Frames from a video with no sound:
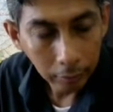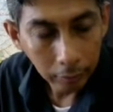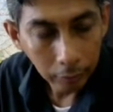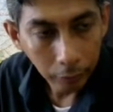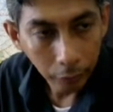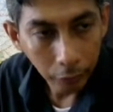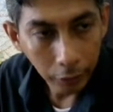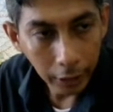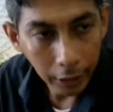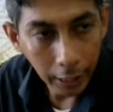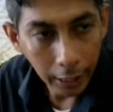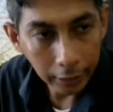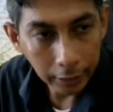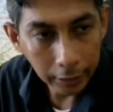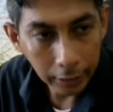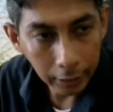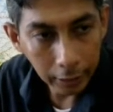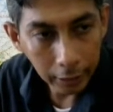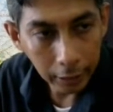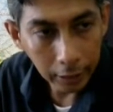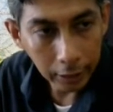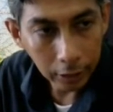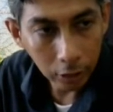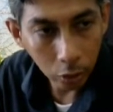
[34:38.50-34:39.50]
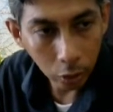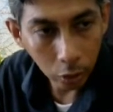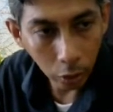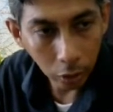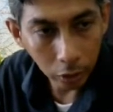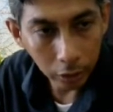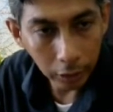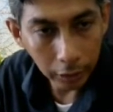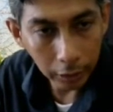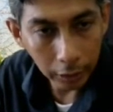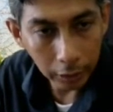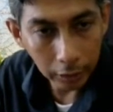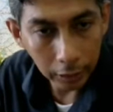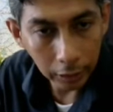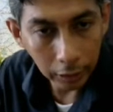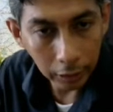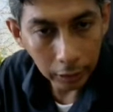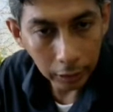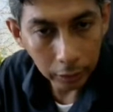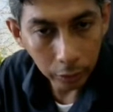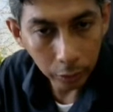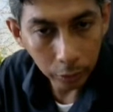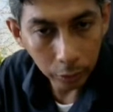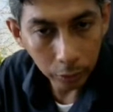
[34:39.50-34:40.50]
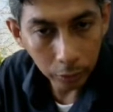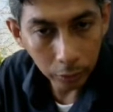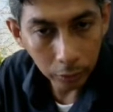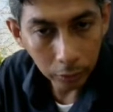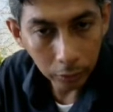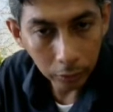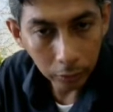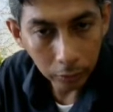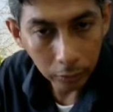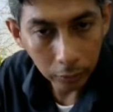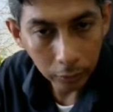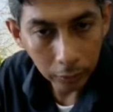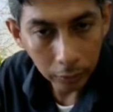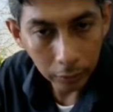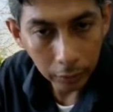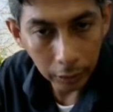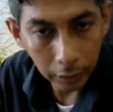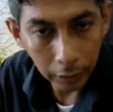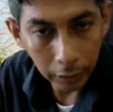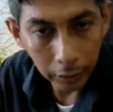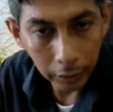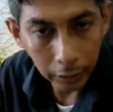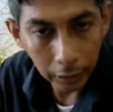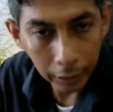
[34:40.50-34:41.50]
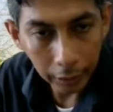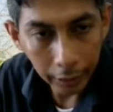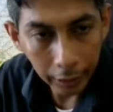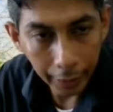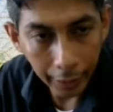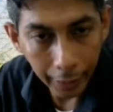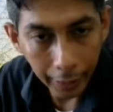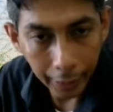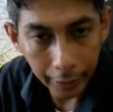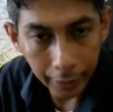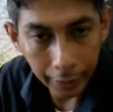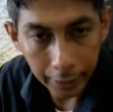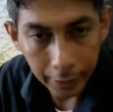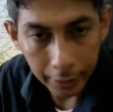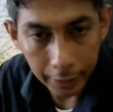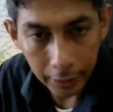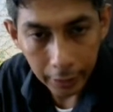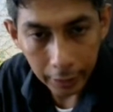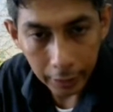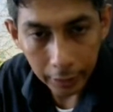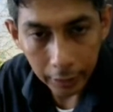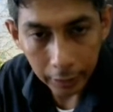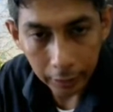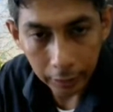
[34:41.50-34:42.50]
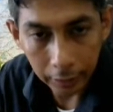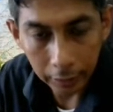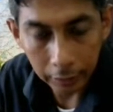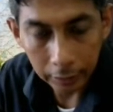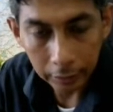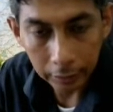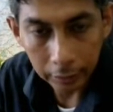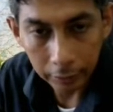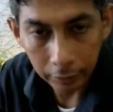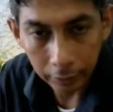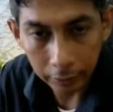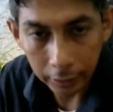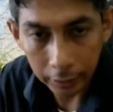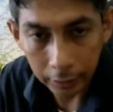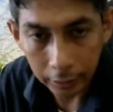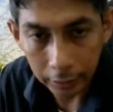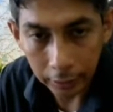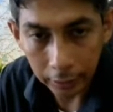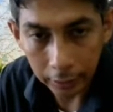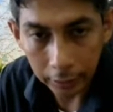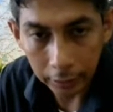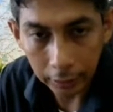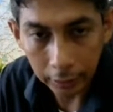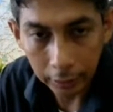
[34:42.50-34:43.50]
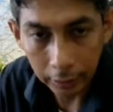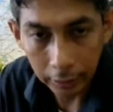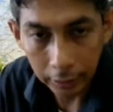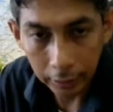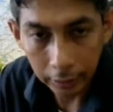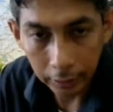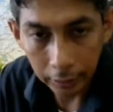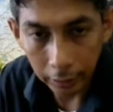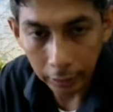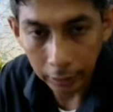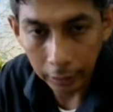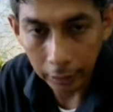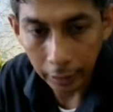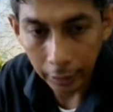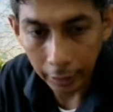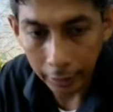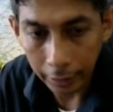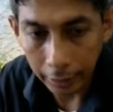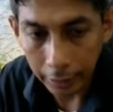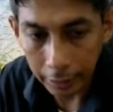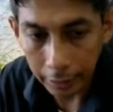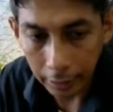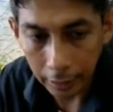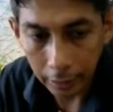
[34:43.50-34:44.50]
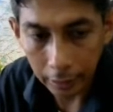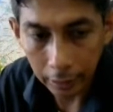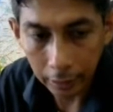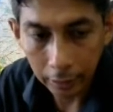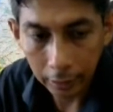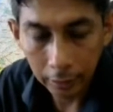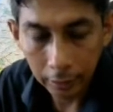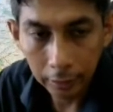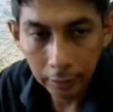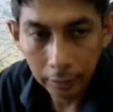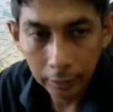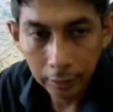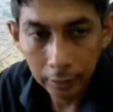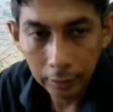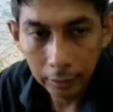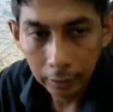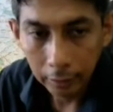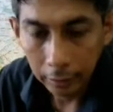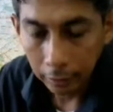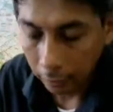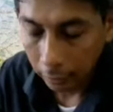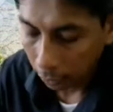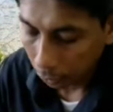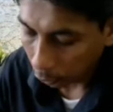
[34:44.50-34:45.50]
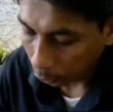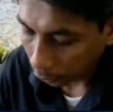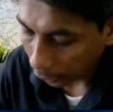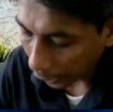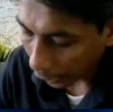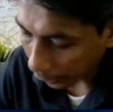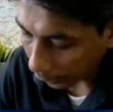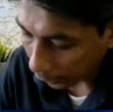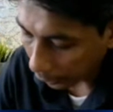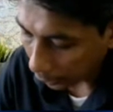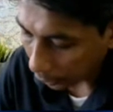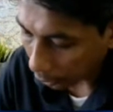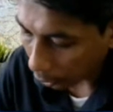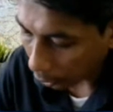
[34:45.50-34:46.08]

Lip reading: we actually store the data to the ADC, the register in ADC. So that is